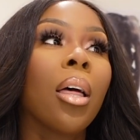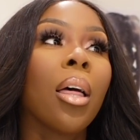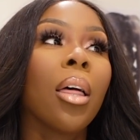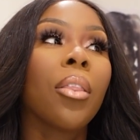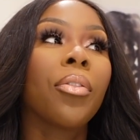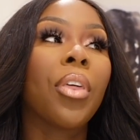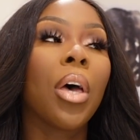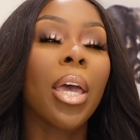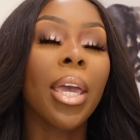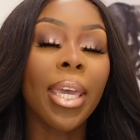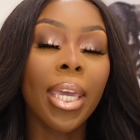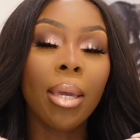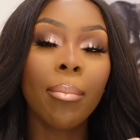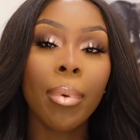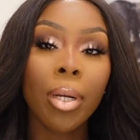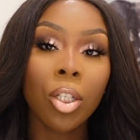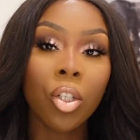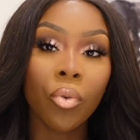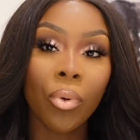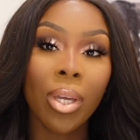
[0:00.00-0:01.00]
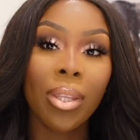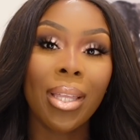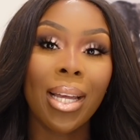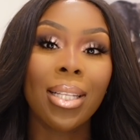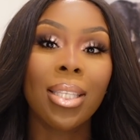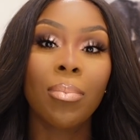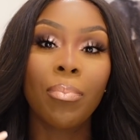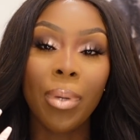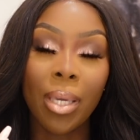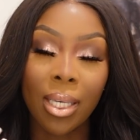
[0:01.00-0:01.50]
the imagery
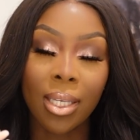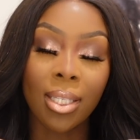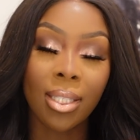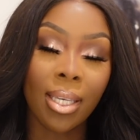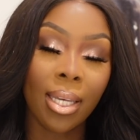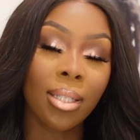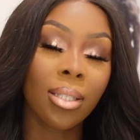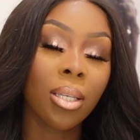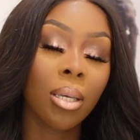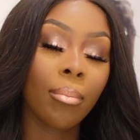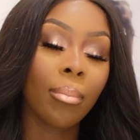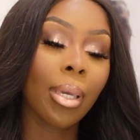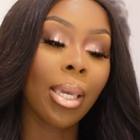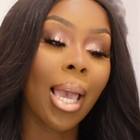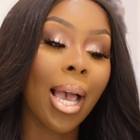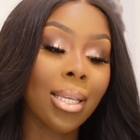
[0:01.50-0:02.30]
that's being sent to me